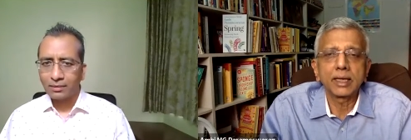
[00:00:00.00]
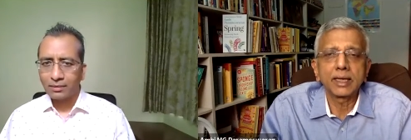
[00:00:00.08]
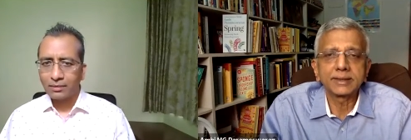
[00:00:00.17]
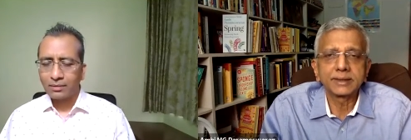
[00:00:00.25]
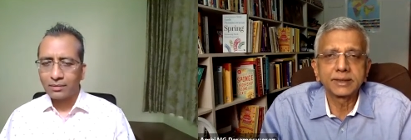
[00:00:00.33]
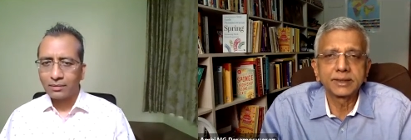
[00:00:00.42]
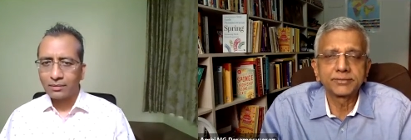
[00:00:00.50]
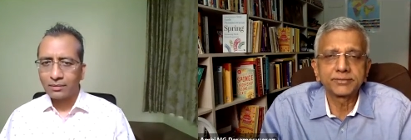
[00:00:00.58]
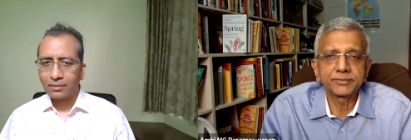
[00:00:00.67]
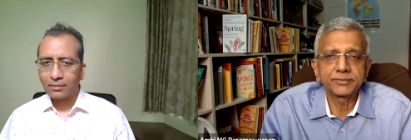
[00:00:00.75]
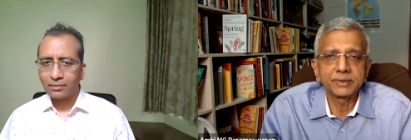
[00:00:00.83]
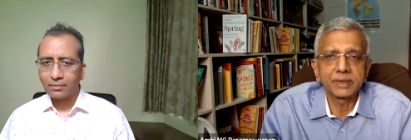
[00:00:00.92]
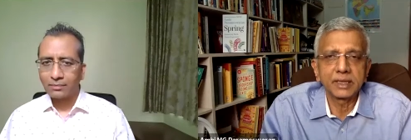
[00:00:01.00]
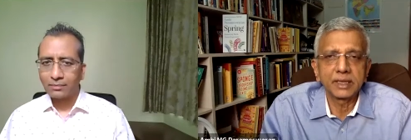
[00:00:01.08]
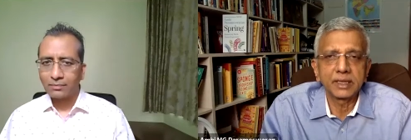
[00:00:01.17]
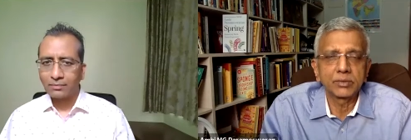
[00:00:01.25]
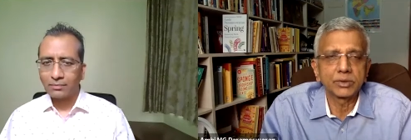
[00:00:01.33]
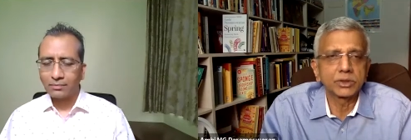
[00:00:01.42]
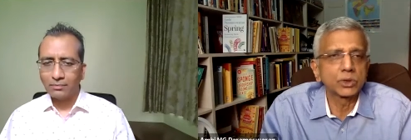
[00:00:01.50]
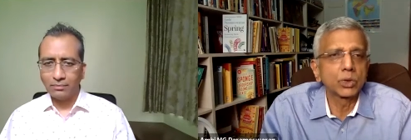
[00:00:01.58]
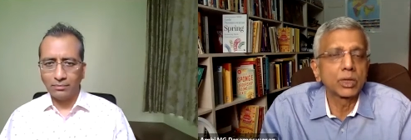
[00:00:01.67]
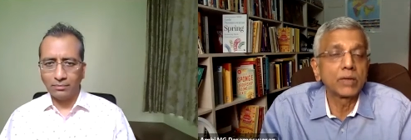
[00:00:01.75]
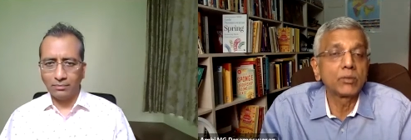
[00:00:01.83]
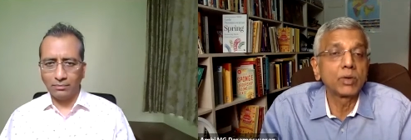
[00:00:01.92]
Speaker 1: as if it was a
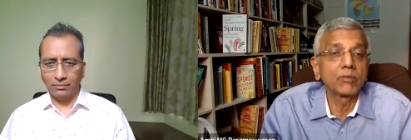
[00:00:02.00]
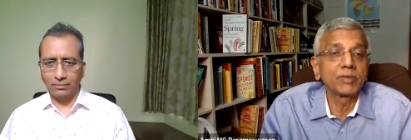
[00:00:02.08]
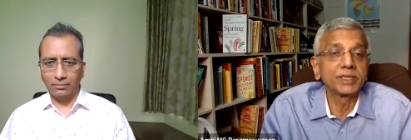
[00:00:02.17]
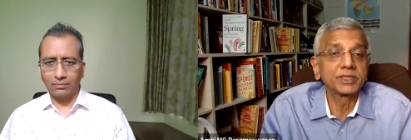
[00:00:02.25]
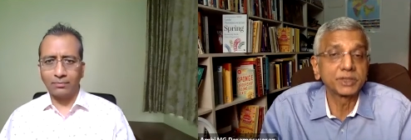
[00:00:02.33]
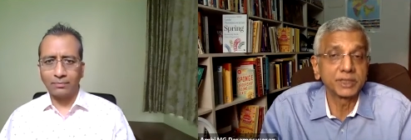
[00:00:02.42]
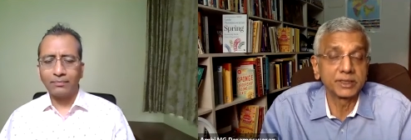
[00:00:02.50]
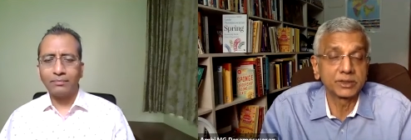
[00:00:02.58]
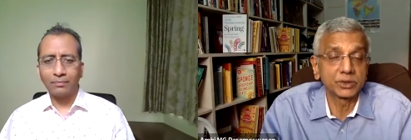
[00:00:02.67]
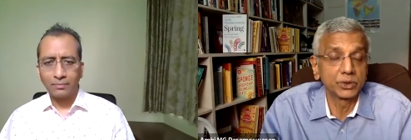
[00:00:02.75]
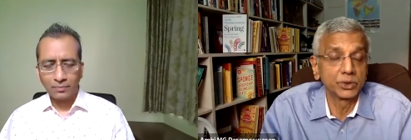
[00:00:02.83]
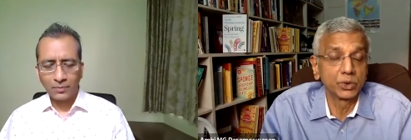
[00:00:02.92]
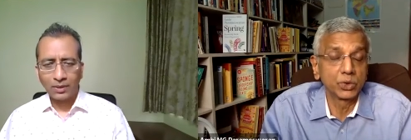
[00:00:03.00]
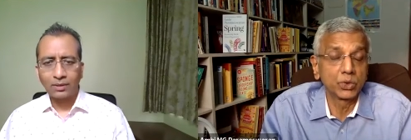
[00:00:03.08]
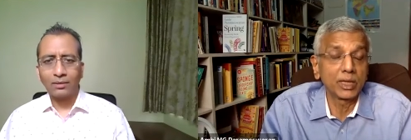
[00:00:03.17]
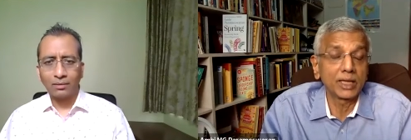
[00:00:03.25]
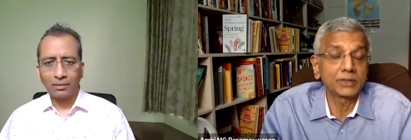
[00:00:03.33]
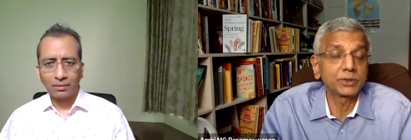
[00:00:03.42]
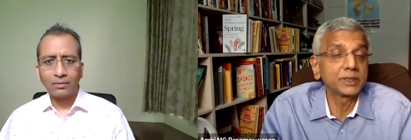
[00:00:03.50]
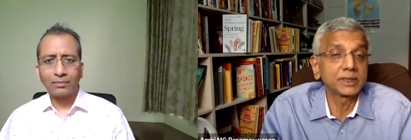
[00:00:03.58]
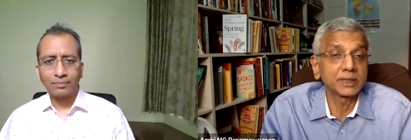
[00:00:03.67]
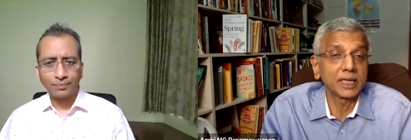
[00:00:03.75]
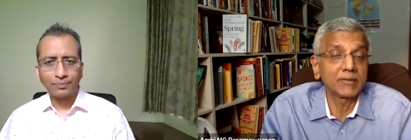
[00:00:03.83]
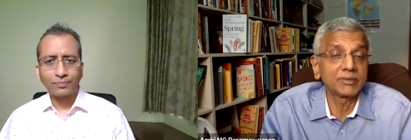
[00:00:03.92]
totally one-way street. So you could actually
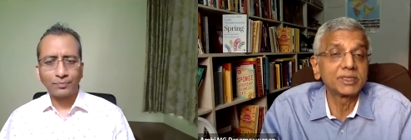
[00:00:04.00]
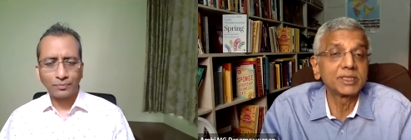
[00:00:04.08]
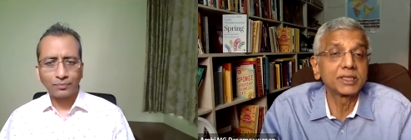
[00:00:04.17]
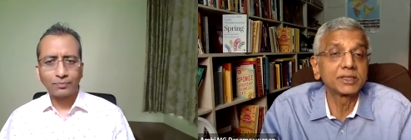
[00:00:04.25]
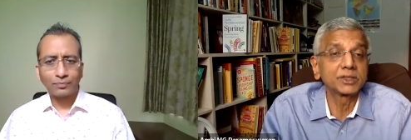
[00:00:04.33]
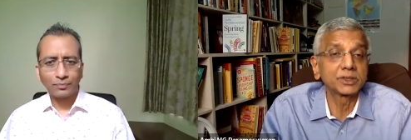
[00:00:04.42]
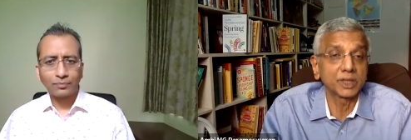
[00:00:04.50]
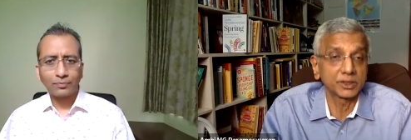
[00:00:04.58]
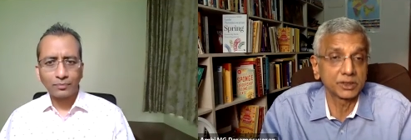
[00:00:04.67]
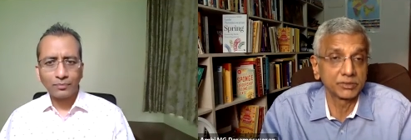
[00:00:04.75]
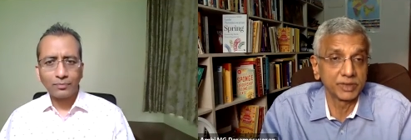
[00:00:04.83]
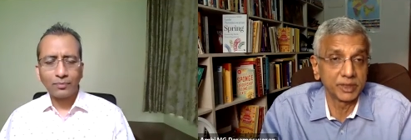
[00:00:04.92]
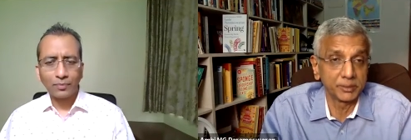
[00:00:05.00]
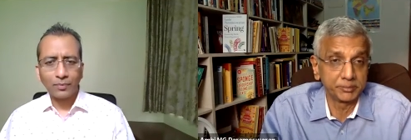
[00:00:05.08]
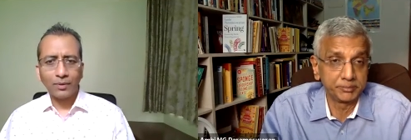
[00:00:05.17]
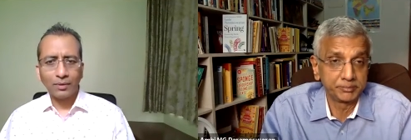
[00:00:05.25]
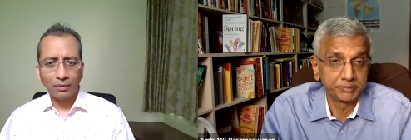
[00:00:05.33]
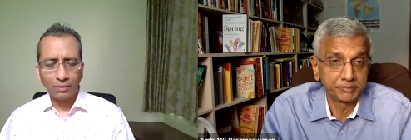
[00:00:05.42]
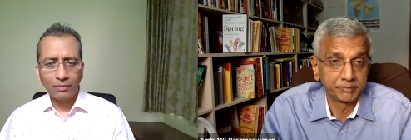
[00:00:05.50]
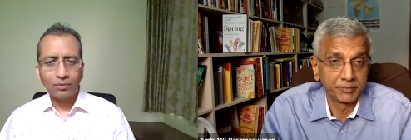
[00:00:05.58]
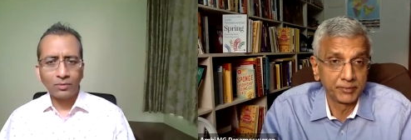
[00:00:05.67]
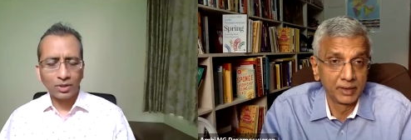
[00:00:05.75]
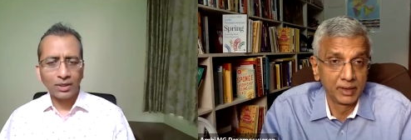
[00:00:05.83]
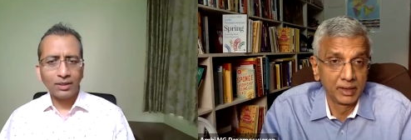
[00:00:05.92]
sit and have a serious discussion with them.
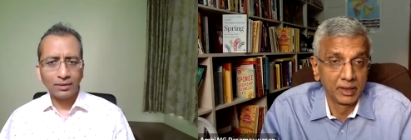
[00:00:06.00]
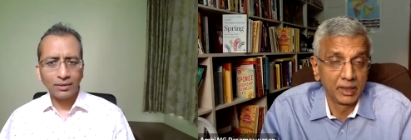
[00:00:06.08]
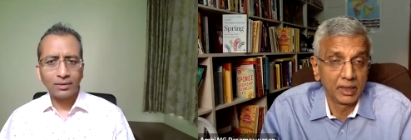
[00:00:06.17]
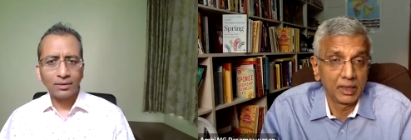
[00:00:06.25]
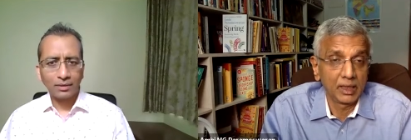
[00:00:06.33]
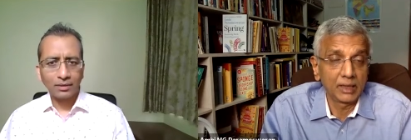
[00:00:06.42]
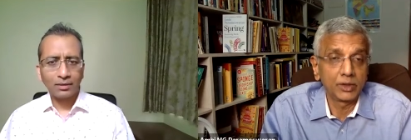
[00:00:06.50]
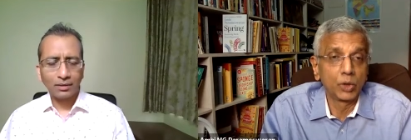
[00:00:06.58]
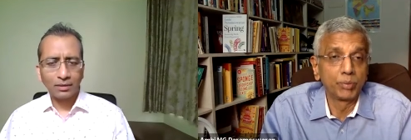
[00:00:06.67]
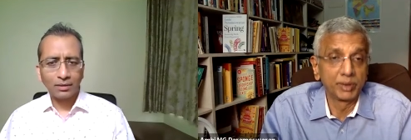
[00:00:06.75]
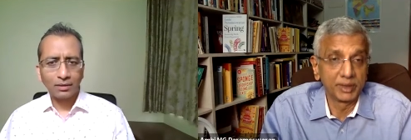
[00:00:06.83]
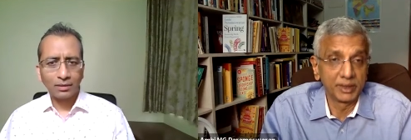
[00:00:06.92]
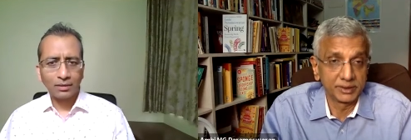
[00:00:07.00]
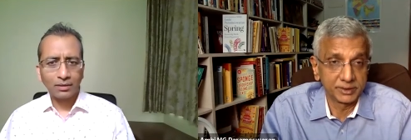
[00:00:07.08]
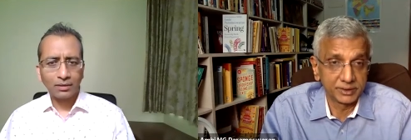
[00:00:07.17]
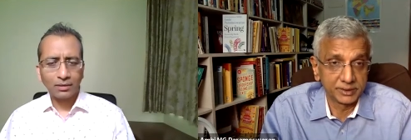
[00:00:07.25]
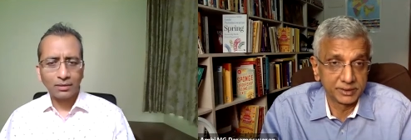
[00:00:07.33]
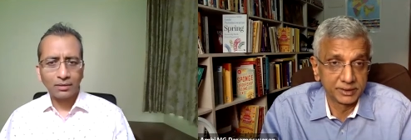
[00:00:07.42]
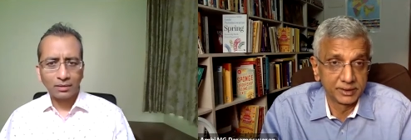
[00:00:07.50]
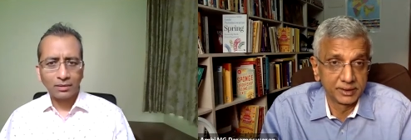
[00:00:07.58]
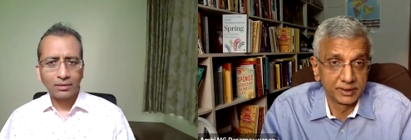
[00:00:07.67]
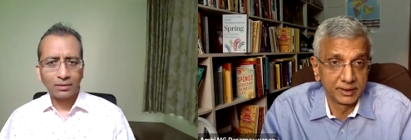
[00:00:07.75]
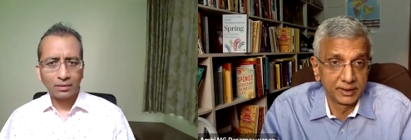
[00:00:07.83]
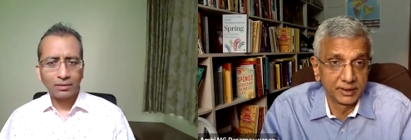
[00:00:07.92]
Okay. And the openness,
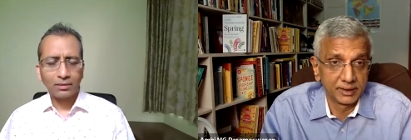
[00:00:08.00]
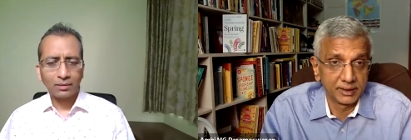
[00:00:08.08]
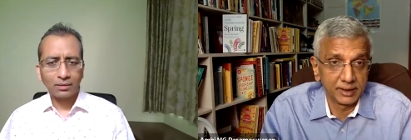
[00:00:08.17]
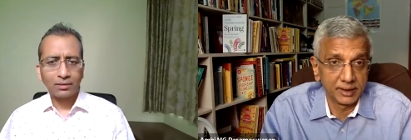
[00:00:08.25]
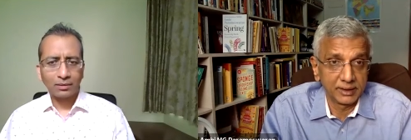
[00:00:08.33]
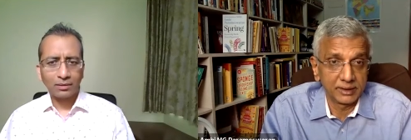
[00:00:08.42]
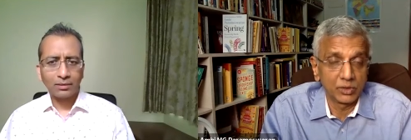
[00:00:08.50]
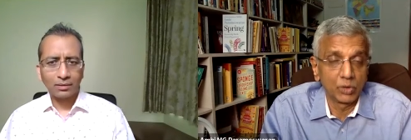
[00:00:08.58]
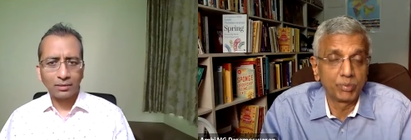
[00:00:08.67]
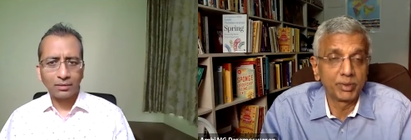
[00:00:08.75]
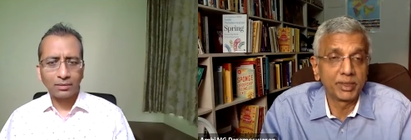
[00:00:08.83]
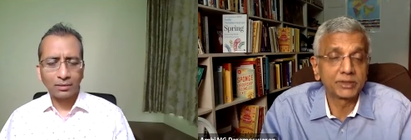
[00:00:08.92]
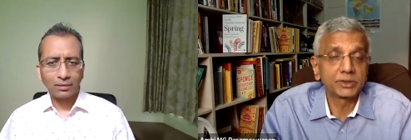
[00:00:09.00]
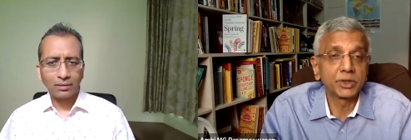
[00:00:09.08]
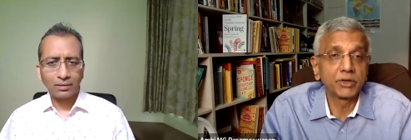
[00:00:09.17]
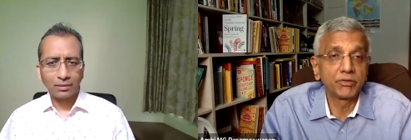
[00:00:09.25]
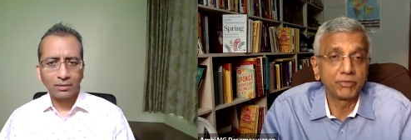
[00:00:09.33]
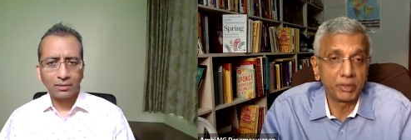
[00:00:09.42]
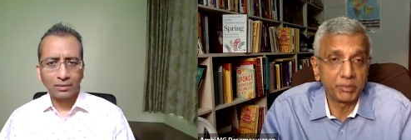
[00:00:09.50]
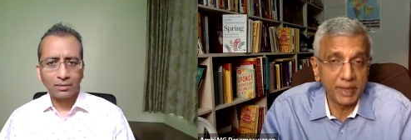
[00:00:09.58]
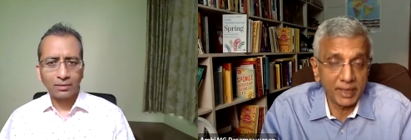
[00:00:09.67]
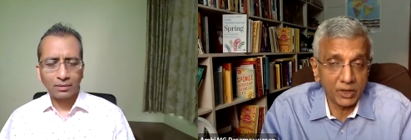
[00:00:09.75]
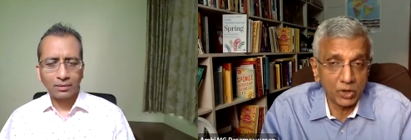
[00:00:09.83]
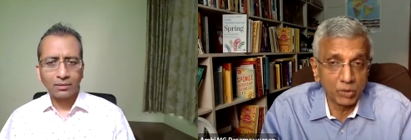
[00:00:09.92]
right? Openness to give
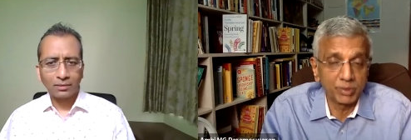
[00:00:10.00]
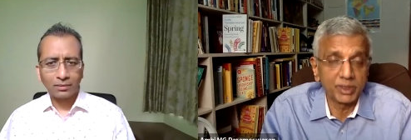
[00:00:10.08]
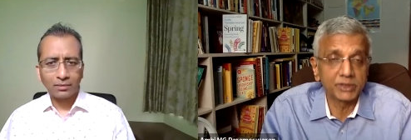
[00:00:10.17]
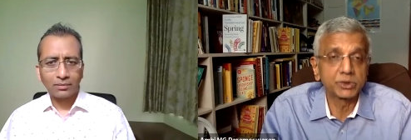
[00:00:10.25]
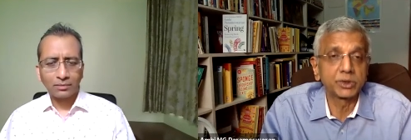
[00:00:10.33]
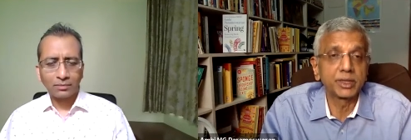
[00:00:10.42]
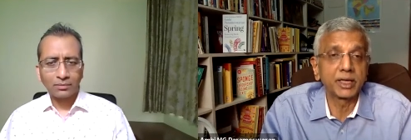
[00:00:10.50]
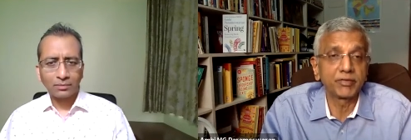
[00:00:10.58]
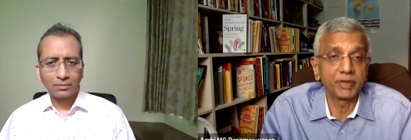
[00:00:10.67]
feedback, openness to take